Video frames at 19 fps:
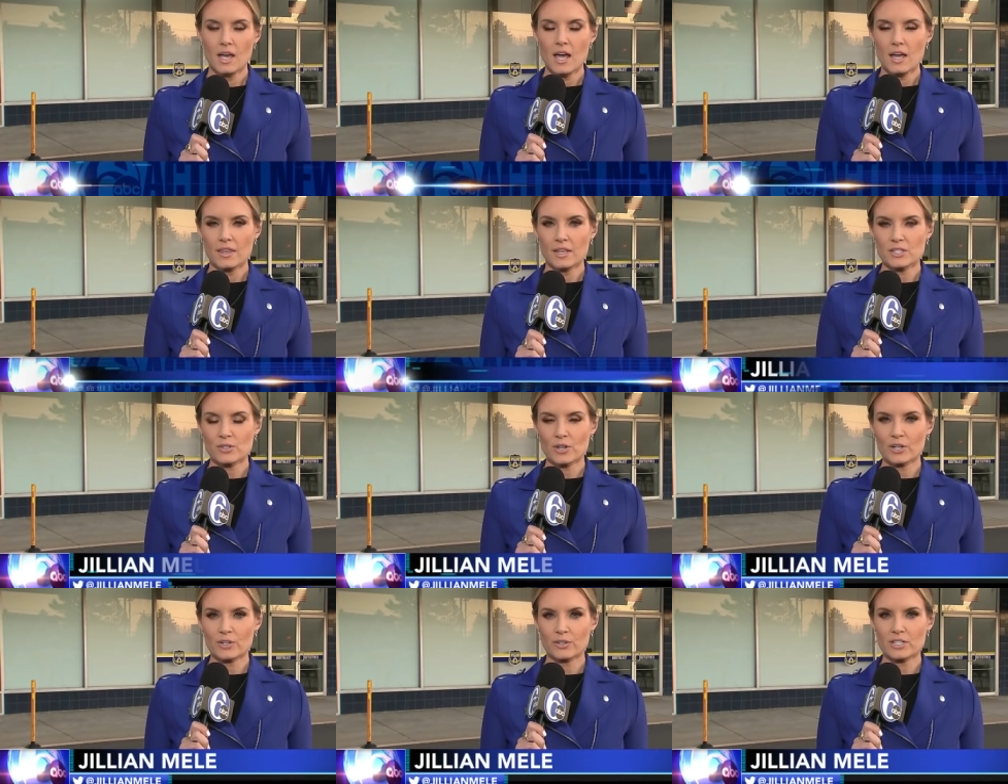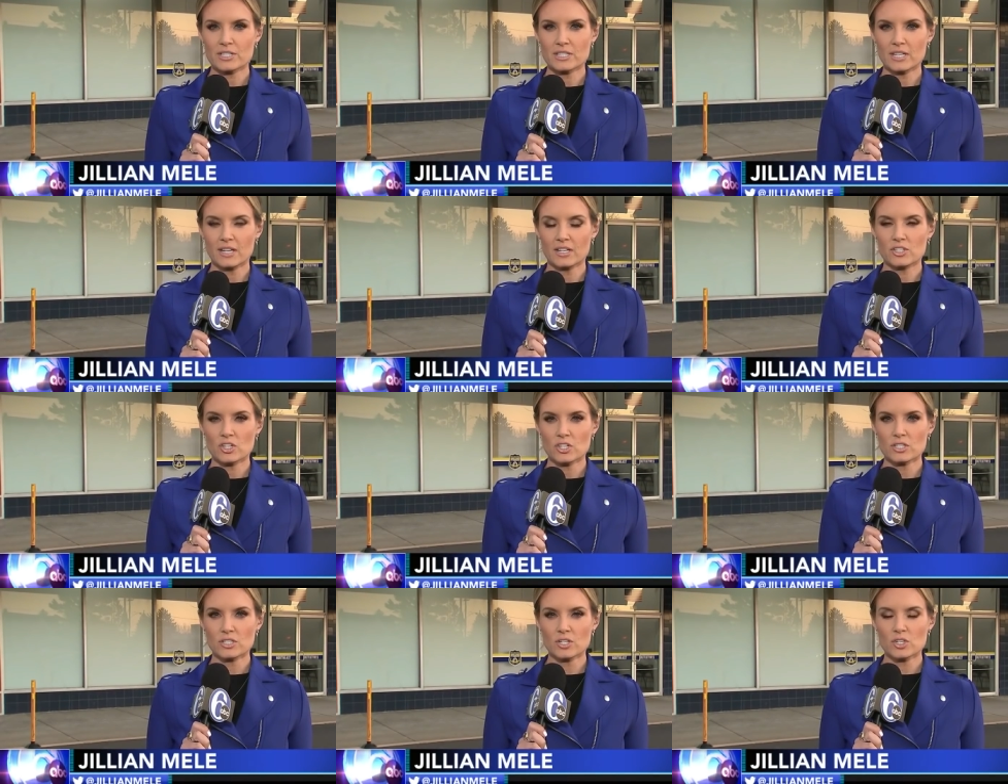And that's right, Christy.
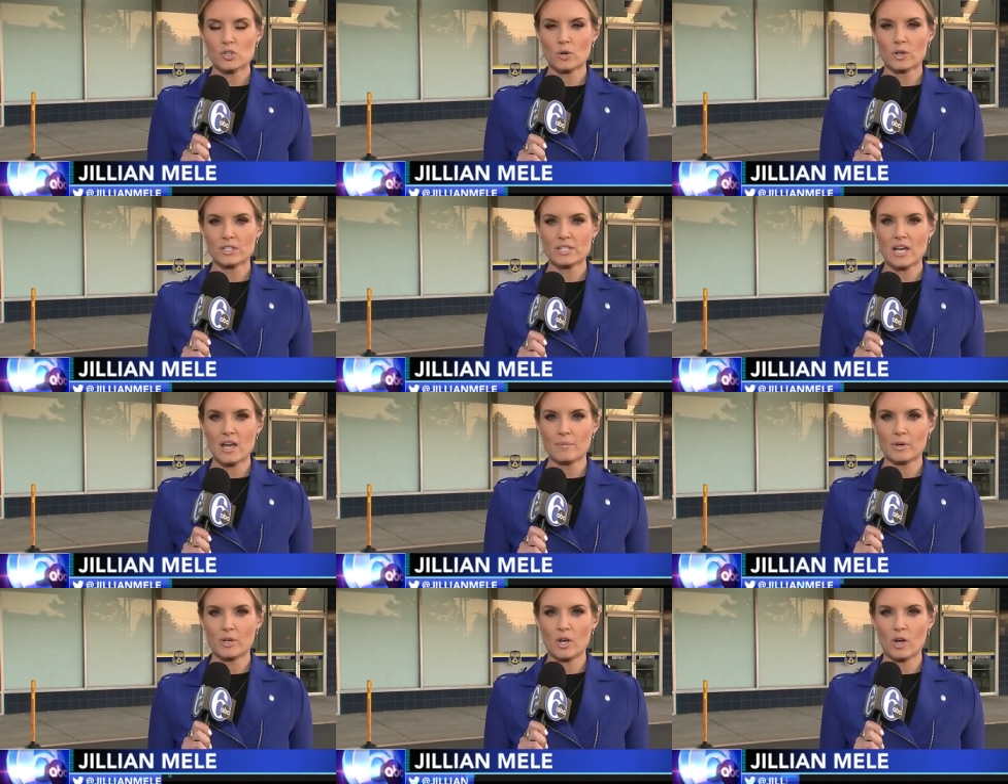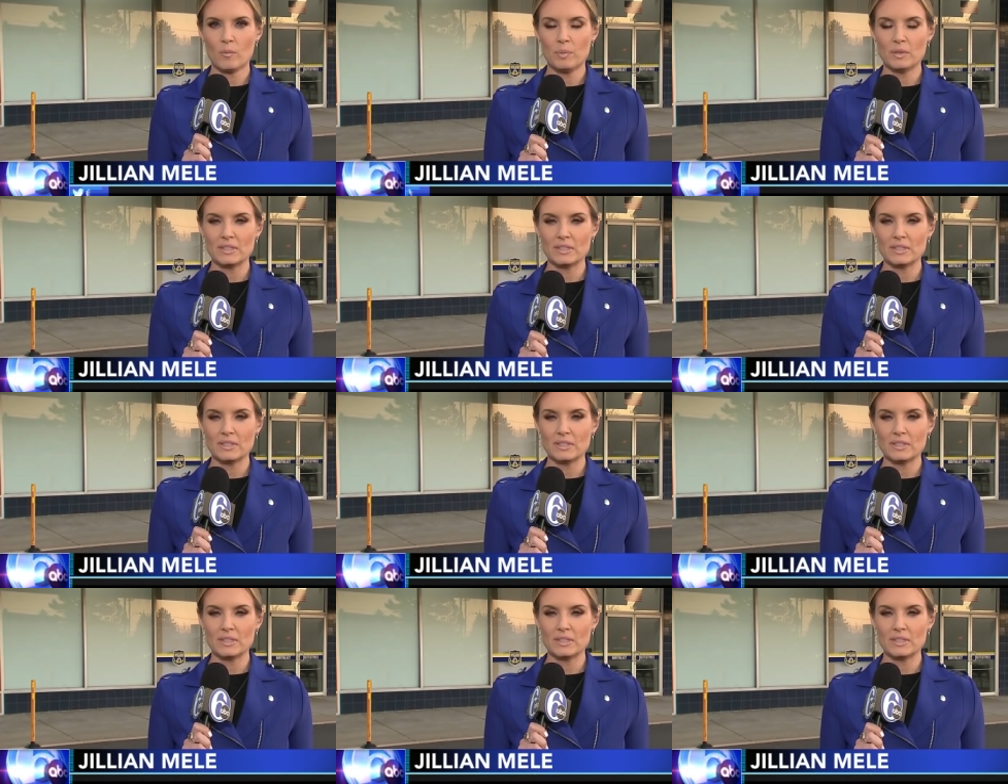And just a short time ago,